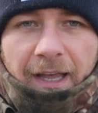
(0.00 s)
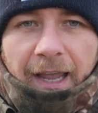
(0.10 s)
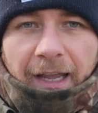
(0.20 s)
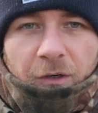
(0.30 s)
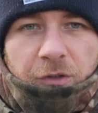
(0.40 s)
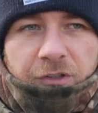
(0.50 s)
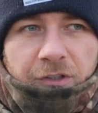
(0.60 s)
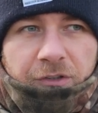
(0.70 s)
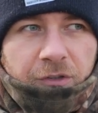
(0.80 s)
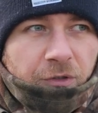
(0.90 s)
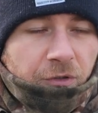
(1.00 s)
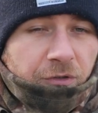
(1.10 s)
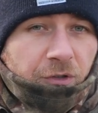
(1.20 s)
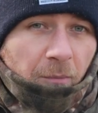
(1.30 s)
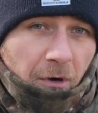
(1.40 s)
and not just
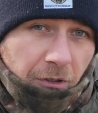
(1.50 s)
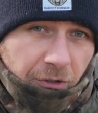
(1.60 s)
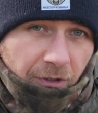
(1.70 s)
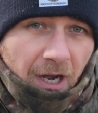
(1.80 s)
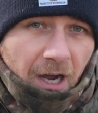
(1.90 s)
use commercial